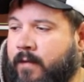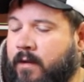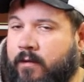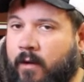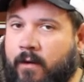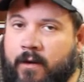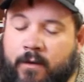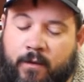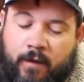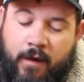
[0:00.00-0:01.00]
because I already
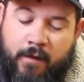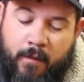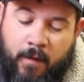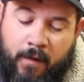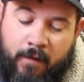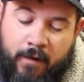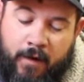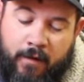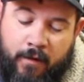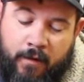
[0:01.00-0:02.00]
use aftermarket
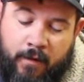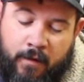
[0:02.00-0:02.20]
radio.